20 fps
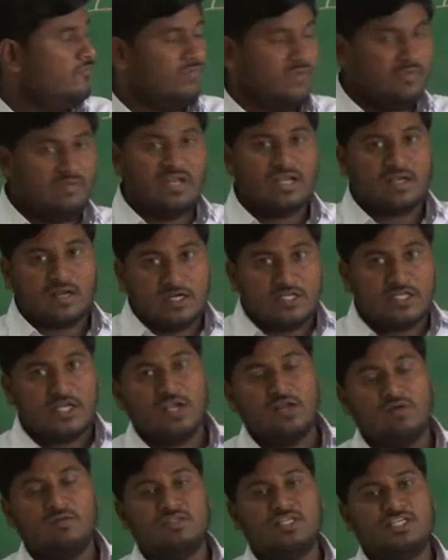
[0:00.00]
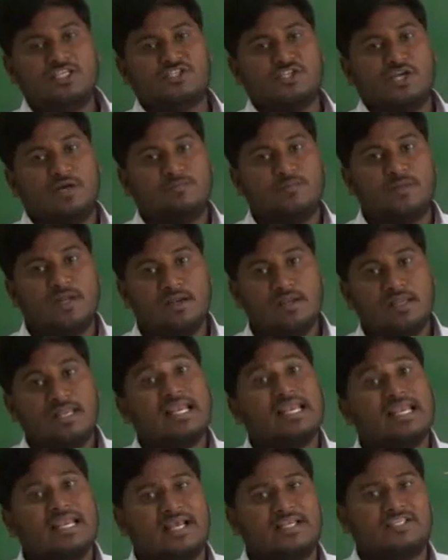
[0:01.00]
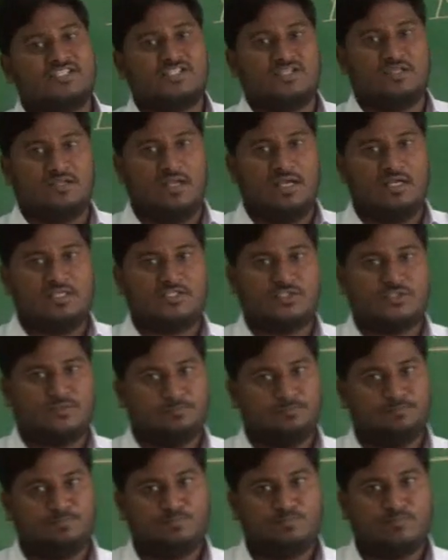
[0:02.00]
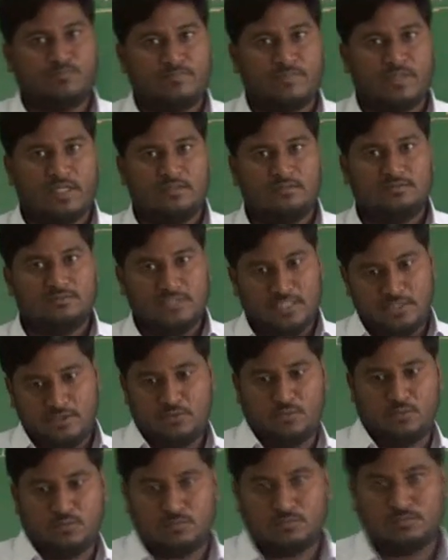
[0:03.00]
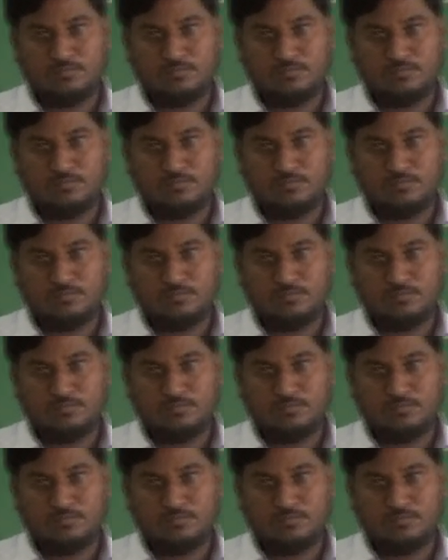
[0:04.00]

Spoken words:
we will continue this chapter in next class. Thank you.